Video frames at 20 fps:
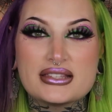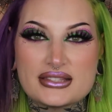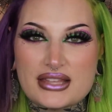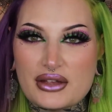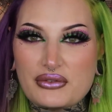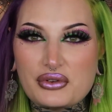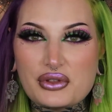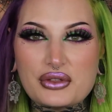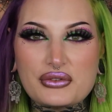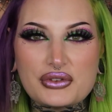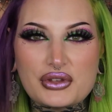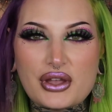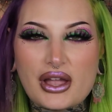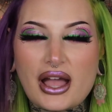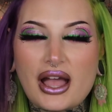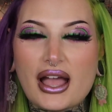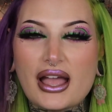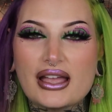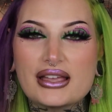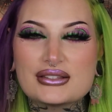Several of you
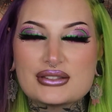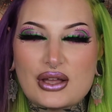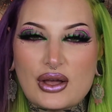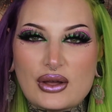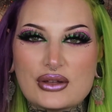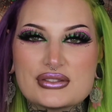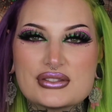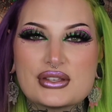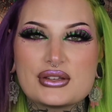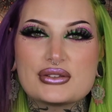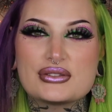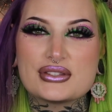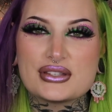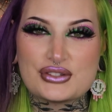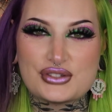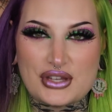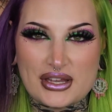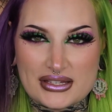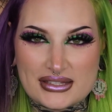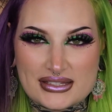guys also
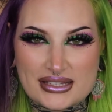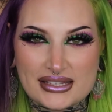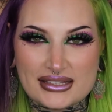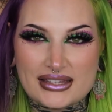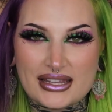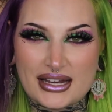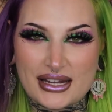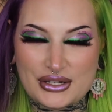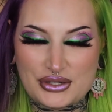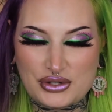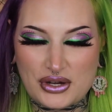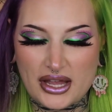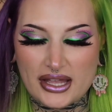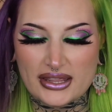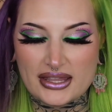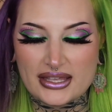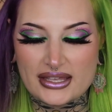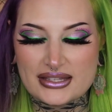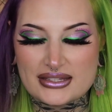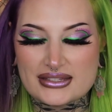suggested that I try
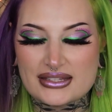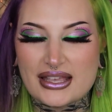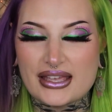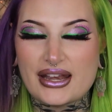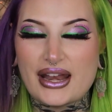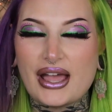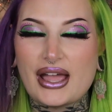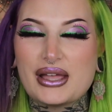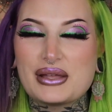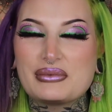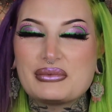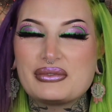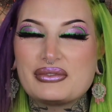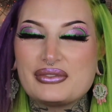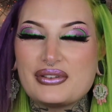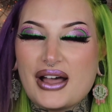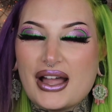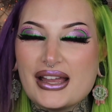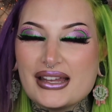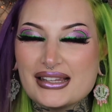this, and I am
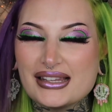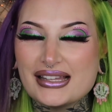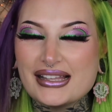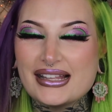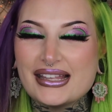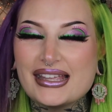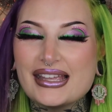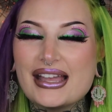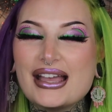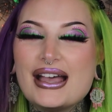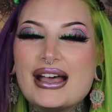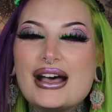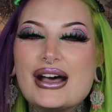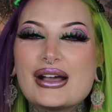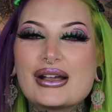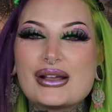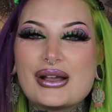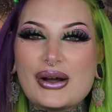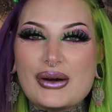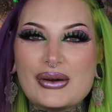finally
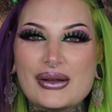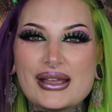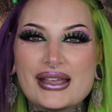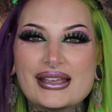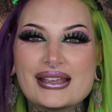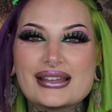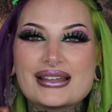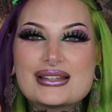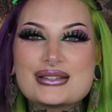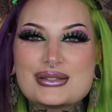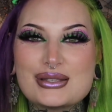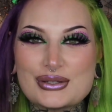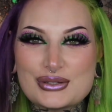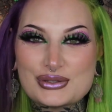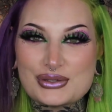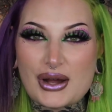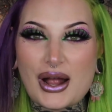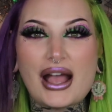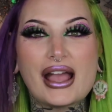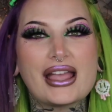going to
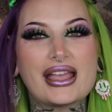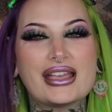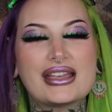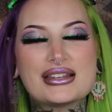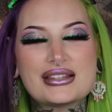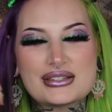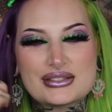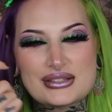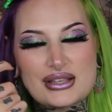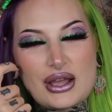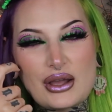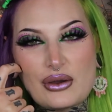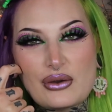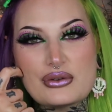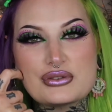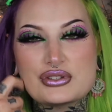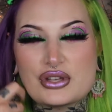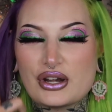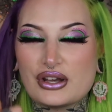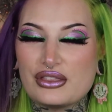try it.
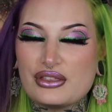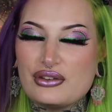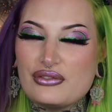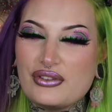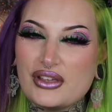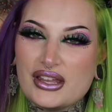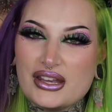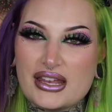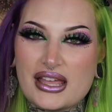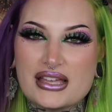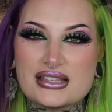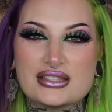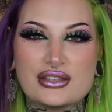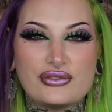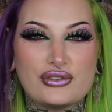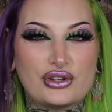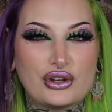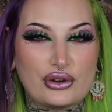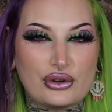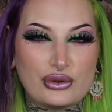So, Jonathan Van Ness, if
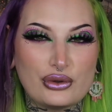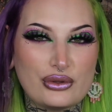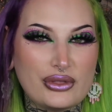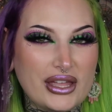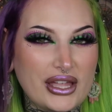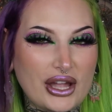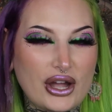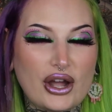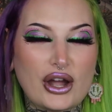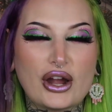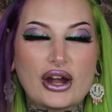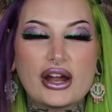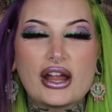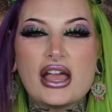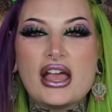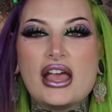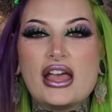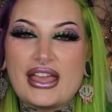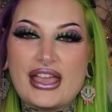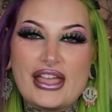you don't know who they
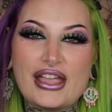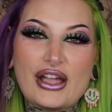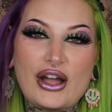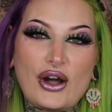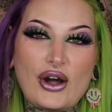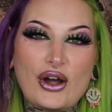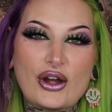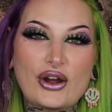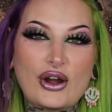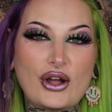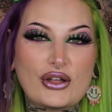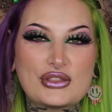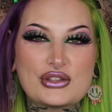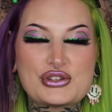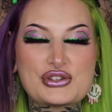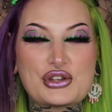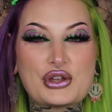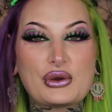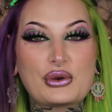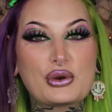are on the
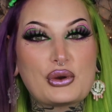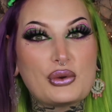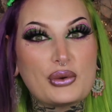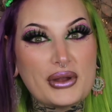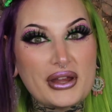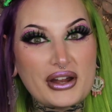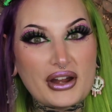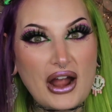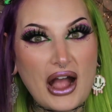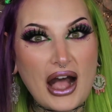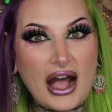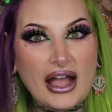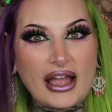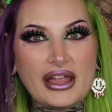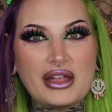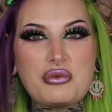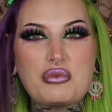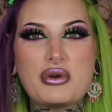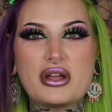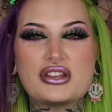show Queer
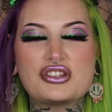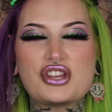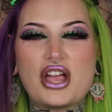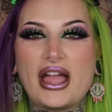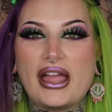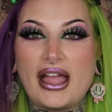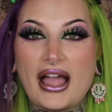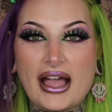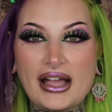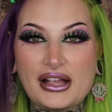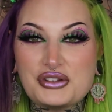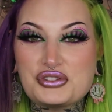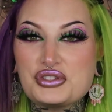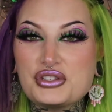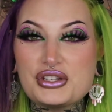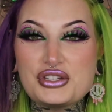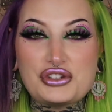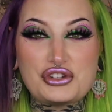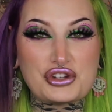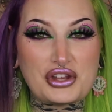Eye, which I
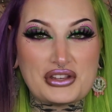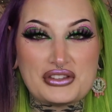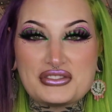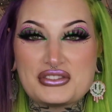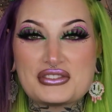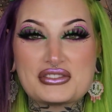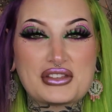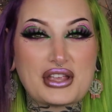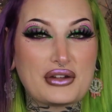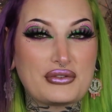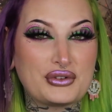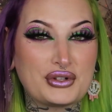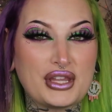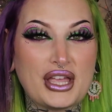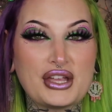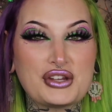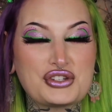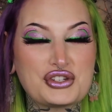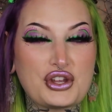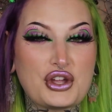actually just discovered
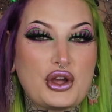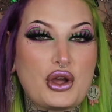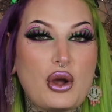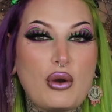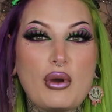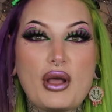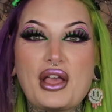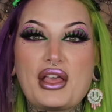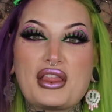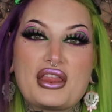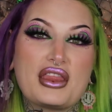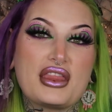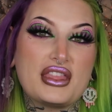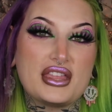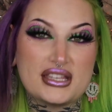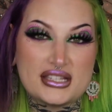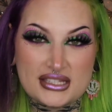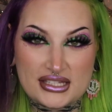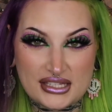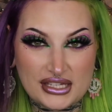that show
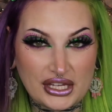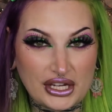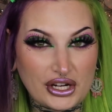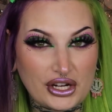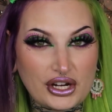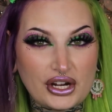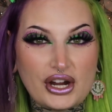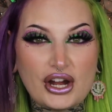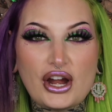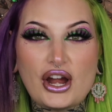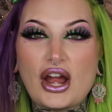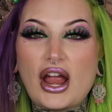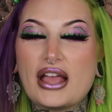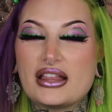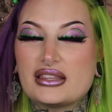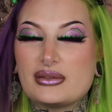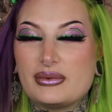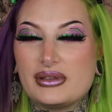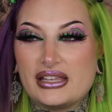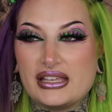this year.
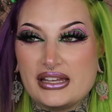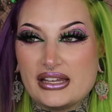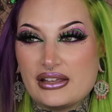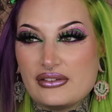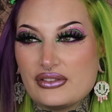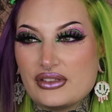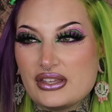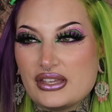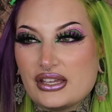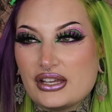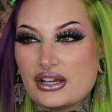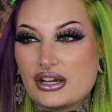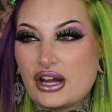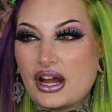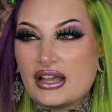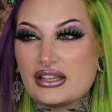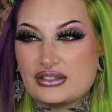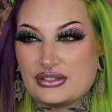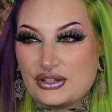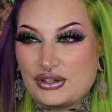At the beginning of the year,
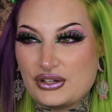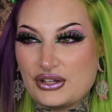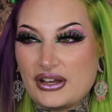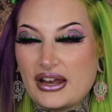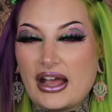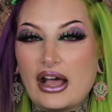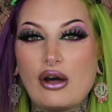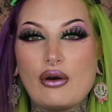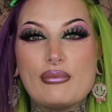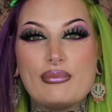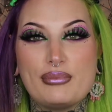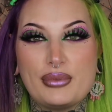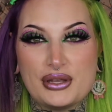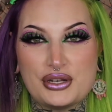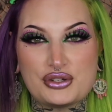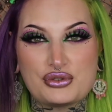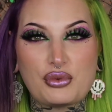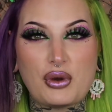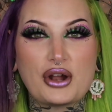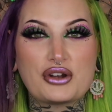I started out
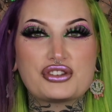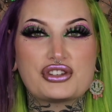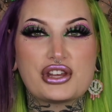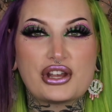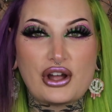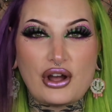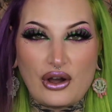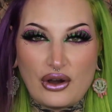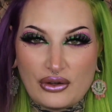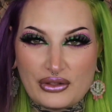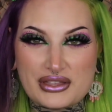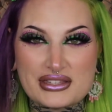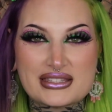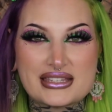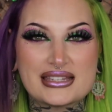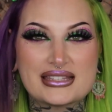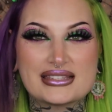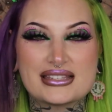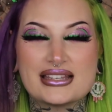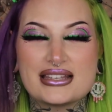binge watching all the
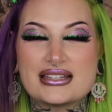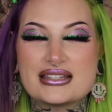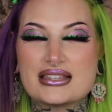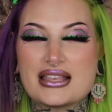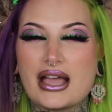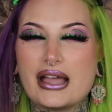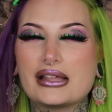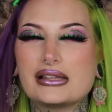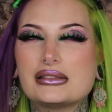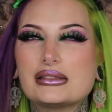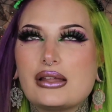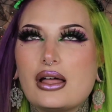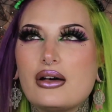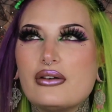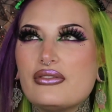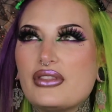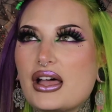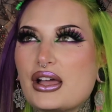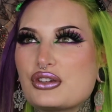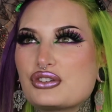seasons. I
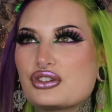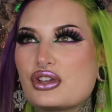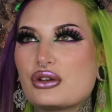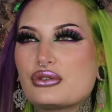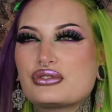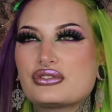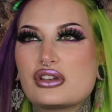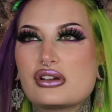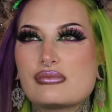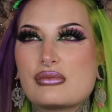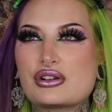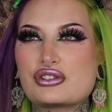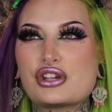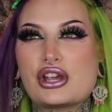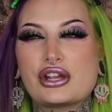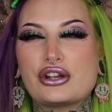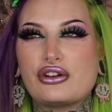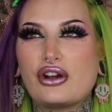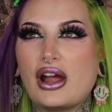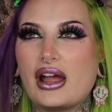love that show so much. I
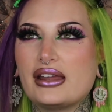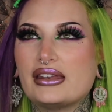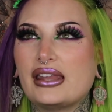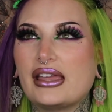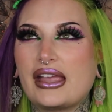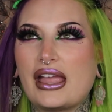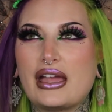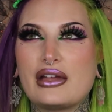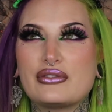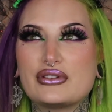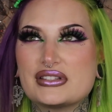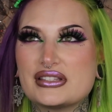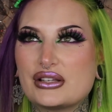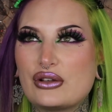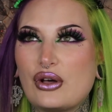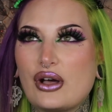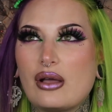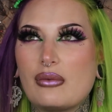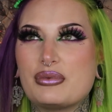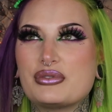cried like every
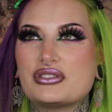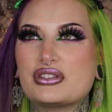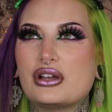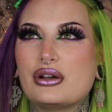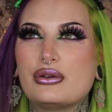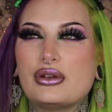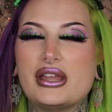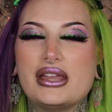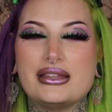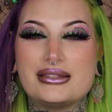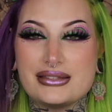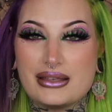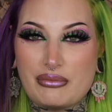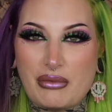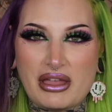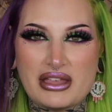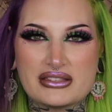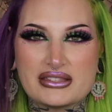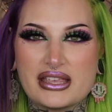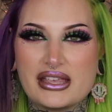single episode. It's
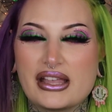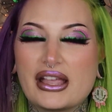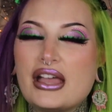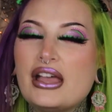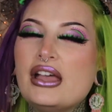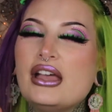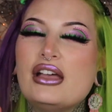amazing.